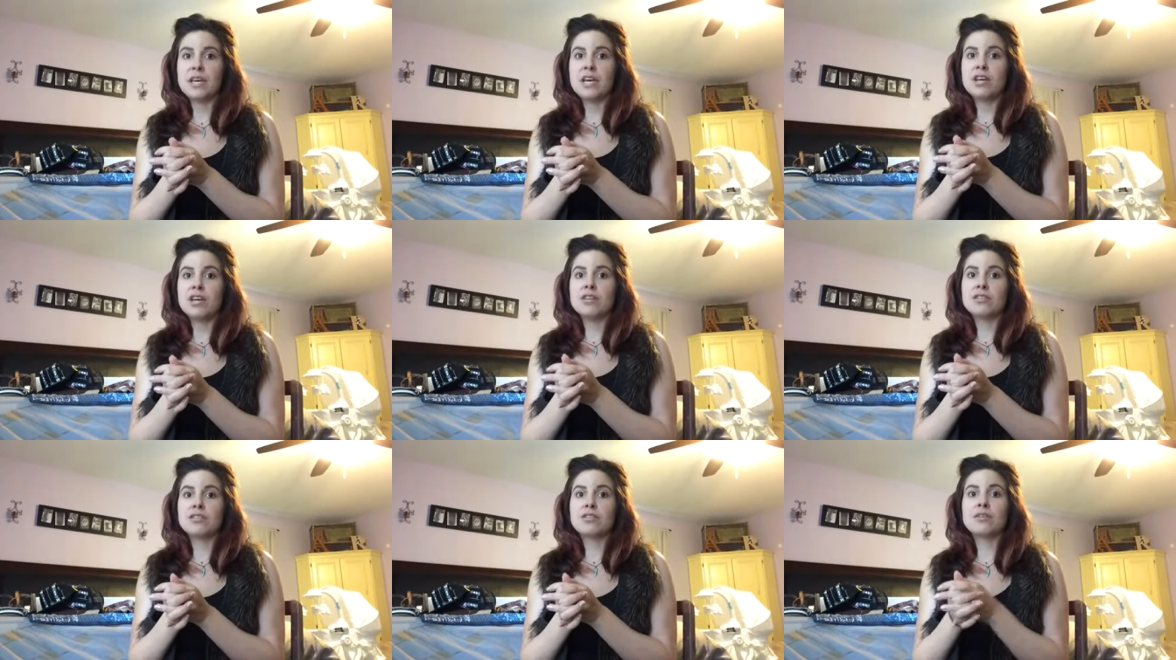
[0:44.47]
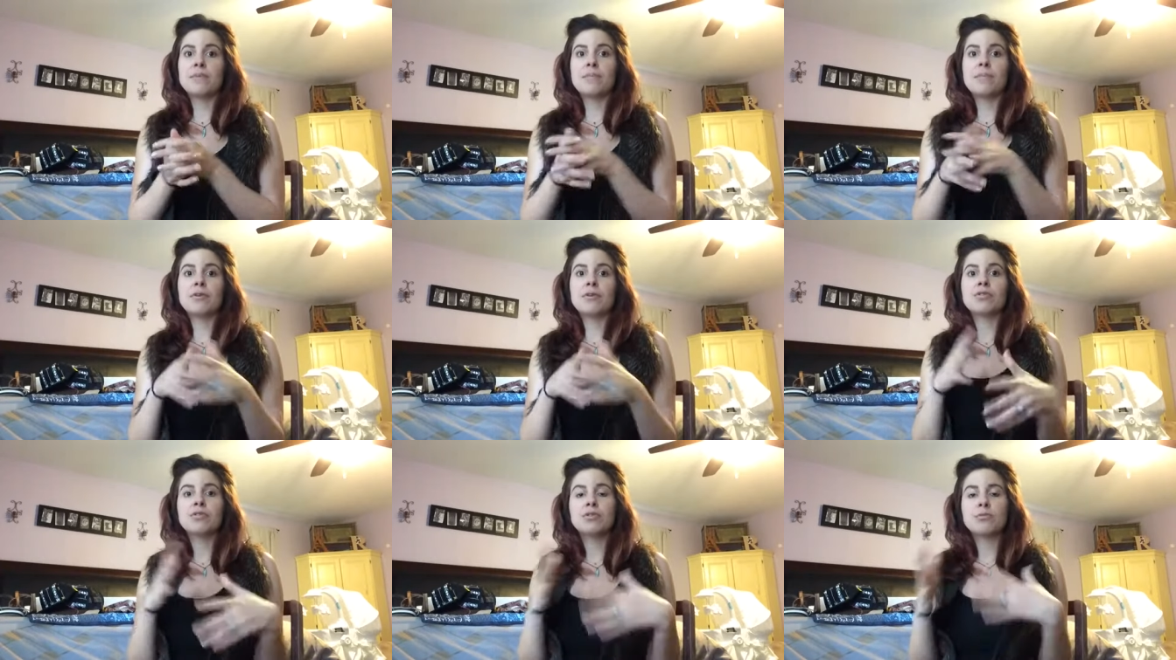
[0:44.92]
You start to
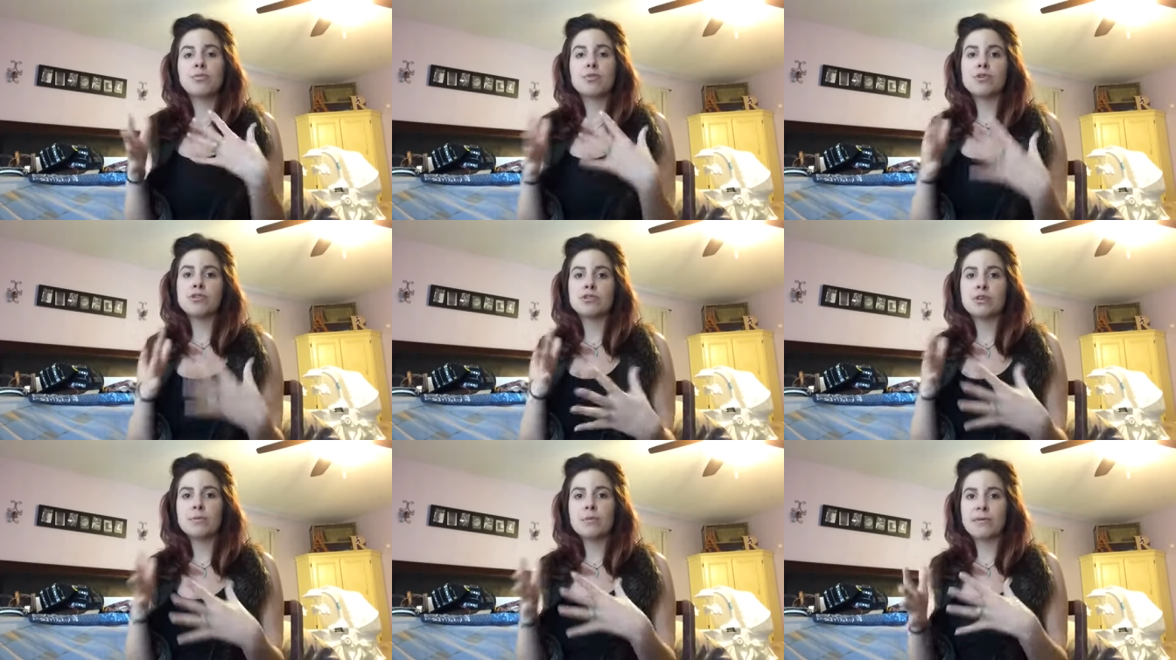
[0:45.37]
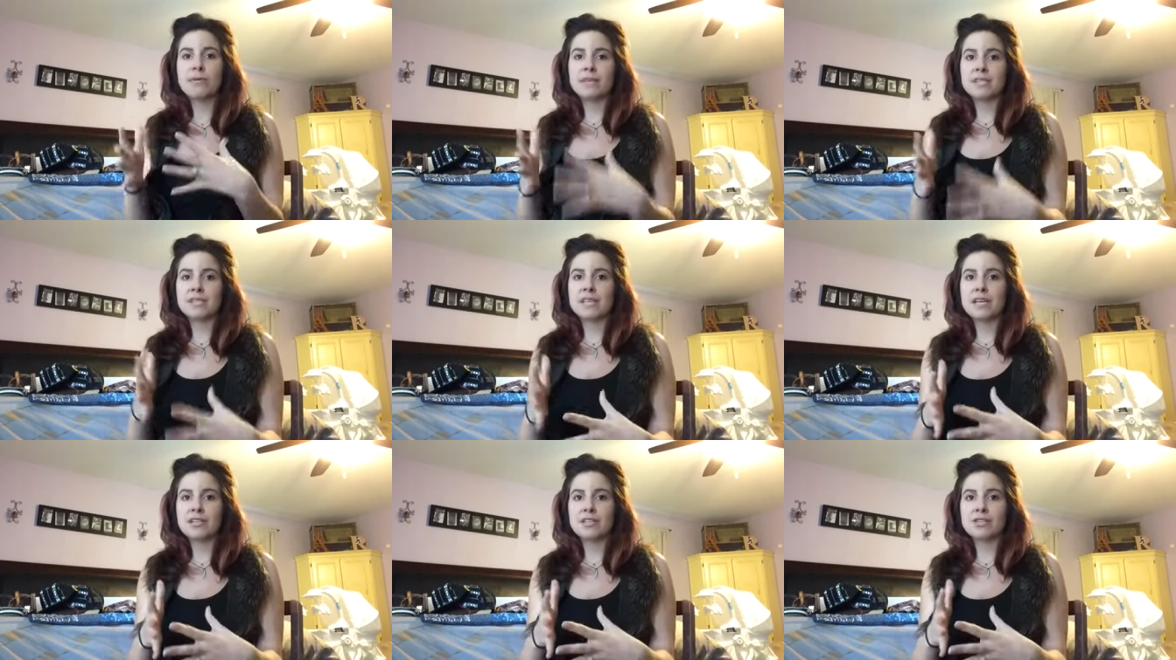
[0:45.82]
build your wardrobe of
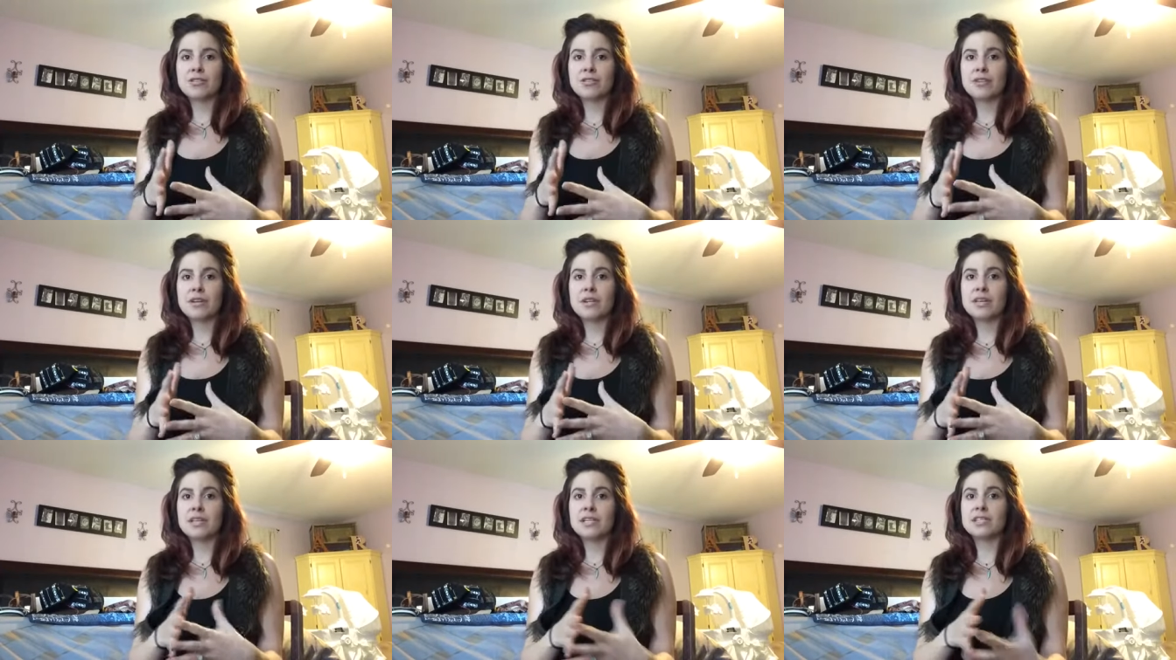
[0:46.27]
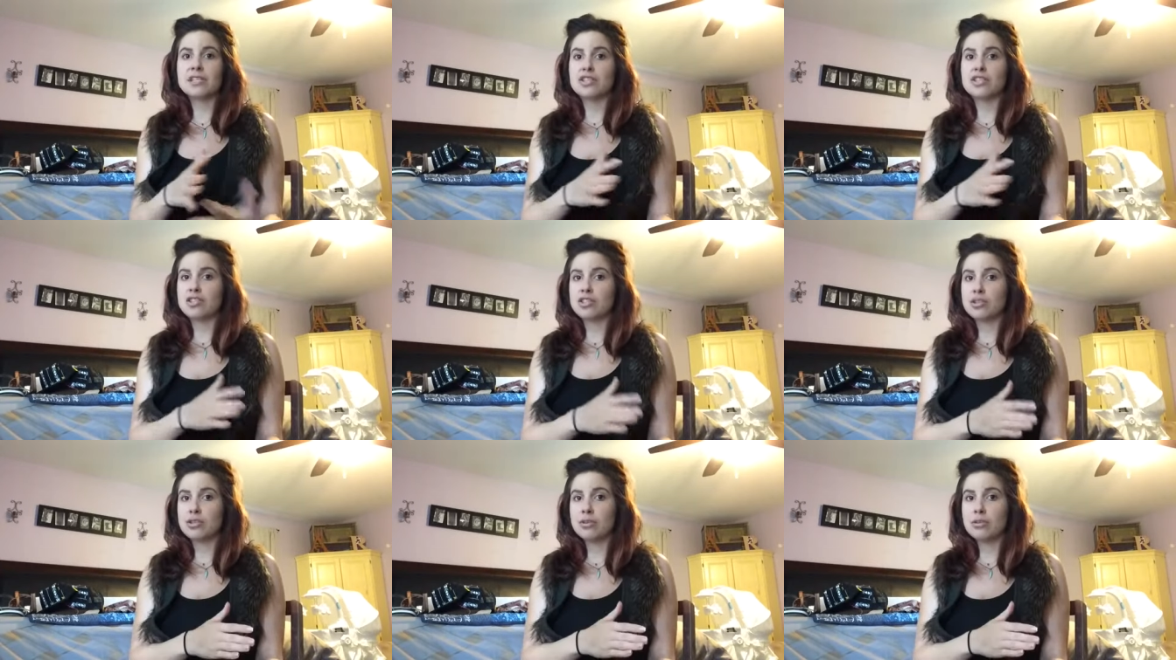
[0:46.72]
accessories and
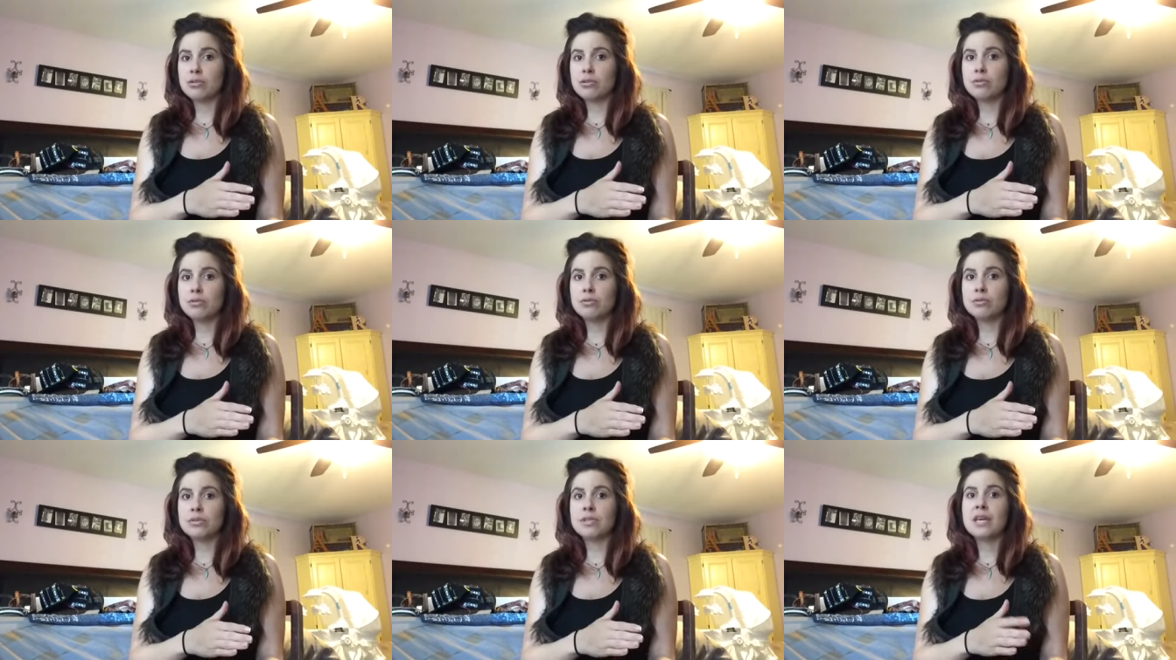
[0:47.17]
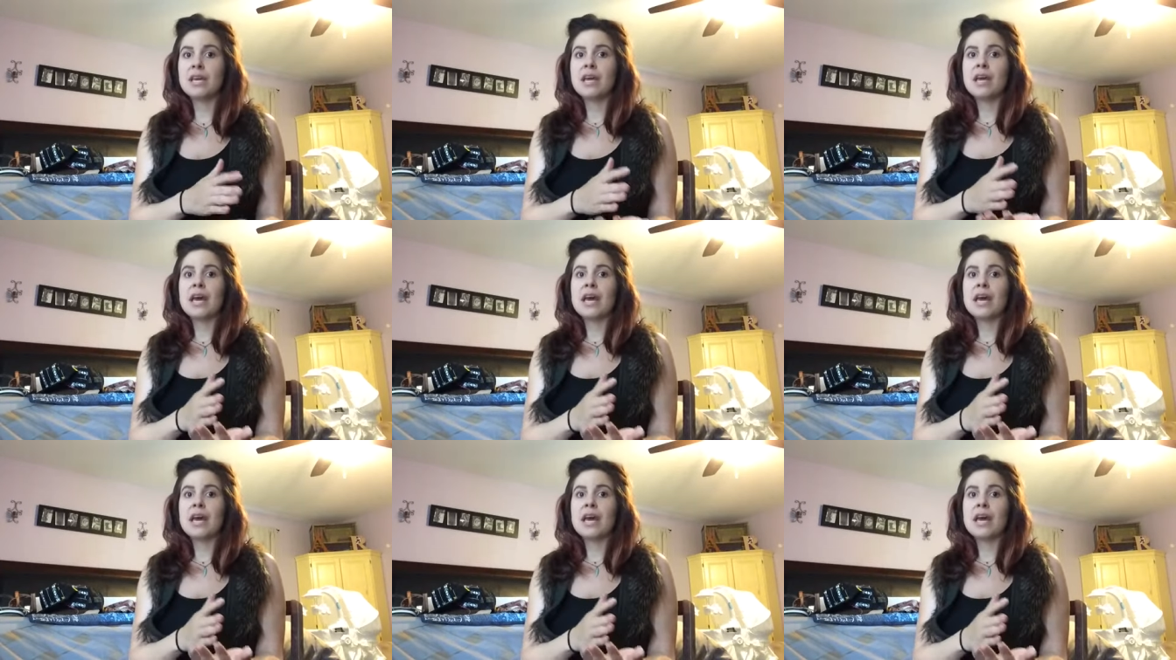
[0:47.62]
shoes